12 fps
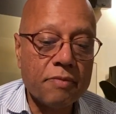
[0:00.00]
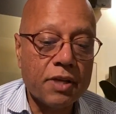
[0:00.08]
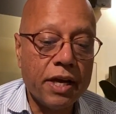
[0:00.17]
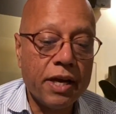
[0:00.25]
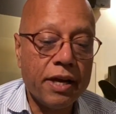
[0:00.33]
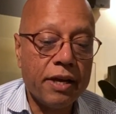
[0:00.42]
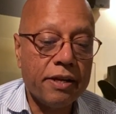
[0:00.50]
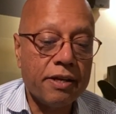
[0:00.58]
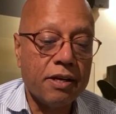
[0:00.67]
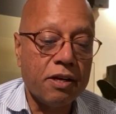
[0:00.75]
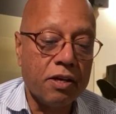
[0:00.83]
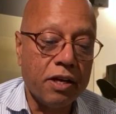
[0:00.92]
and
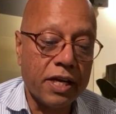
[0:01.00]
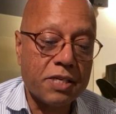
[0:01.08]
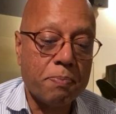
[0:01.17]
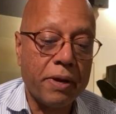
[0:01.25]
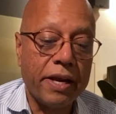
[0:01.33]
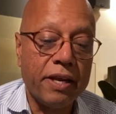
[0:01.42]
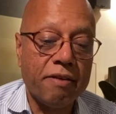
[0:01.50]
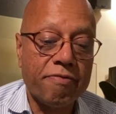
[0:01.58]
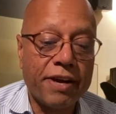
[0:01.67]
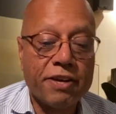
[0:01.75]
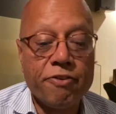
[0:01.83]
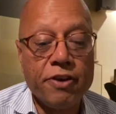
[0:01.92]
explaining
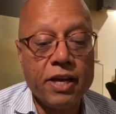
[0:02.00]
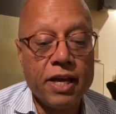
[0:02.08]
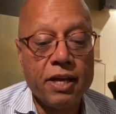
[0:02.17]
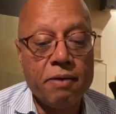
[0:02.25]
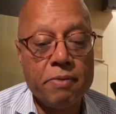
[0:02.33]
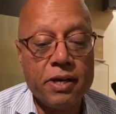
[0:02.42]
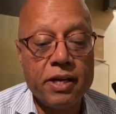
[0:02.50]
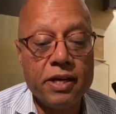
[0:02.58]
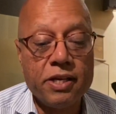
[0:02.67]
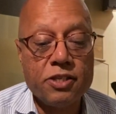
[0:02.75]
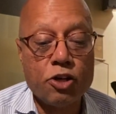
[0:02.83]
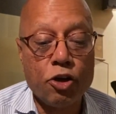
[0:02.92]
factory name
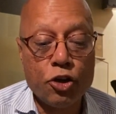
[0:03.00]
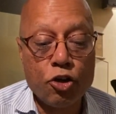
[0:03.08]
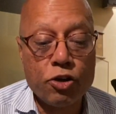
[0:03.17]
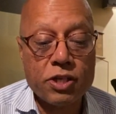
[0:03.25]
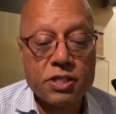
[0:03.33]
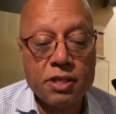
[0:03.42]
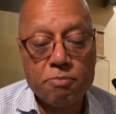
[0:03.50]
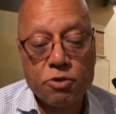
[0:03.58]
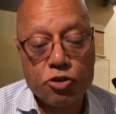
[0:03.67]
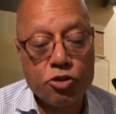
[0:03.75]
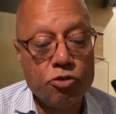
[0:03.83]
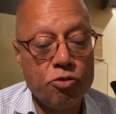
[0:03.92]
is Allones
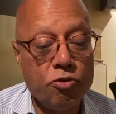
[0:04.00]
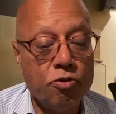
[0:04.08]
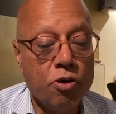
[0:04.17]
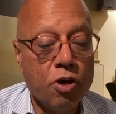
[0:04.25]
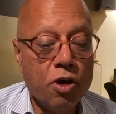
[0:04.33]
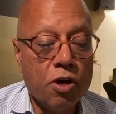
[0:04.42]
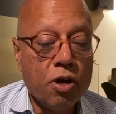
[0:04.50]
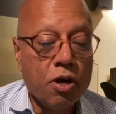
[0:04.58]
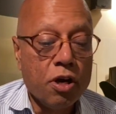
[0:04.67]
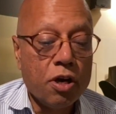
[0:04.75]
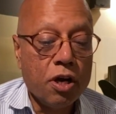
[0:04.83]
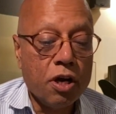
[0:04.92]
No.2.
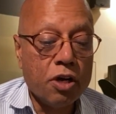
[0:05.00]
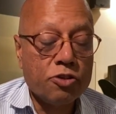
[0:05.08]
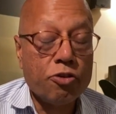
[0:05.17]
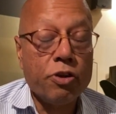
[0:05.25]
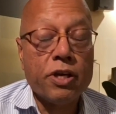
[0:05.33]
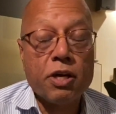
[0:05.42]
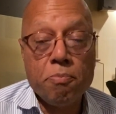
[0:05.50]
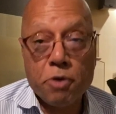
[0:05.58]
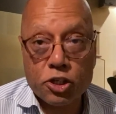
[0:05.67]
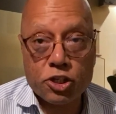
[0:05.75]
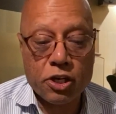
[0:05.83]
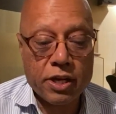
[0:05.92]

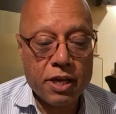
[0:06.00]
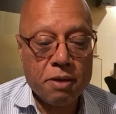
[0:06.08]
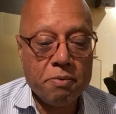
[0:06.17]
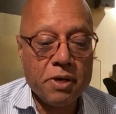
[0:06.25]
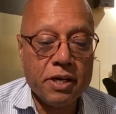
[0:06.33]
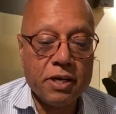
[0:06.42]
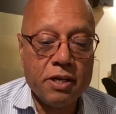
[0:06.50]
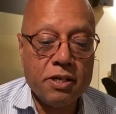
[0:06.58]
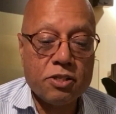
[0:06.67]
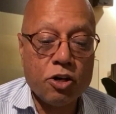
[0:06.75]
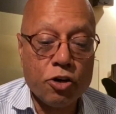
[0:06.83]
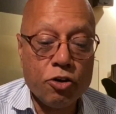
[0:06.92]
Commercial name
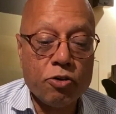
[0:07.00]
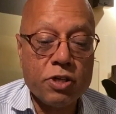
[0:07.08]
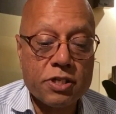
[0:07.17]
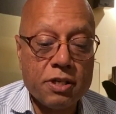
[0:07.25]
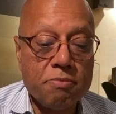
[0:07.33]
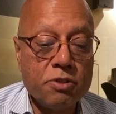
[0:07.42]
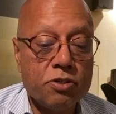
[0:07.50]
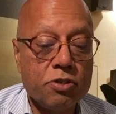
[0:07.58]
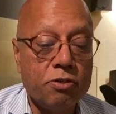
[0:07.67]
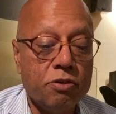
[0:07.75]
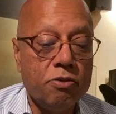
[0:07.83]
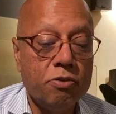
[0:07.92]
is Allones
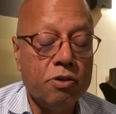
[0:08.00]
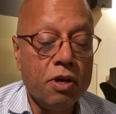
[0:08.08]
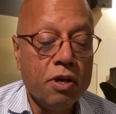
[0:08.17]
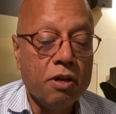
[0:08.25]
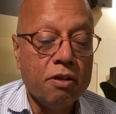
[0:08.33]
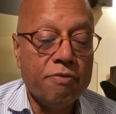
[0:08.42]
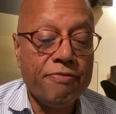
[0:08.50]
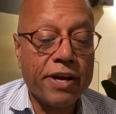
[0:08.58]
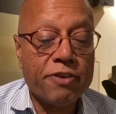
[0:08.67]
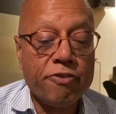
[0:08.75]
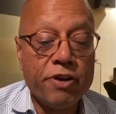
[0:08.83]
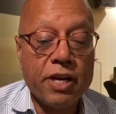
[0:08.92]
No.2. The
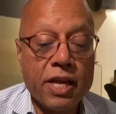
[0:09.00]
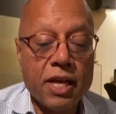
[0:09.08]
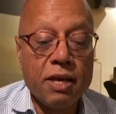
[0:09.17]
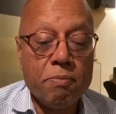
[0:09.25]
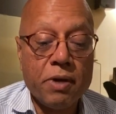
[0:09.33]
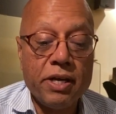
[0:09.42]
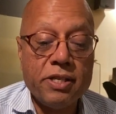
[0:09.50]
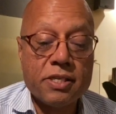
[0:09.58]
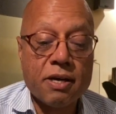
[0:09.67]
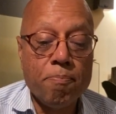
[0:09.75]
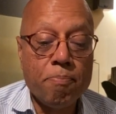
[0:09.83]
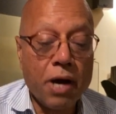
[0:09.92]
factory name is
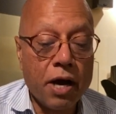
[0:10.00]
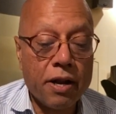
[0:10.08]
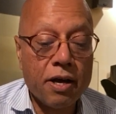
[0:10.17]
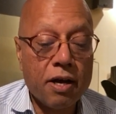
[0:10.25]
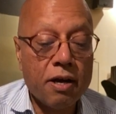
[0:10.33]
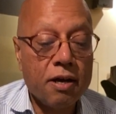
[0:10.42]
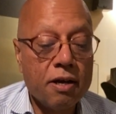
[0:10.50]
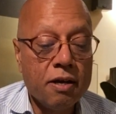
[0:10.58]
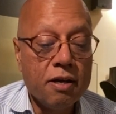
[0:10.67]
Campana.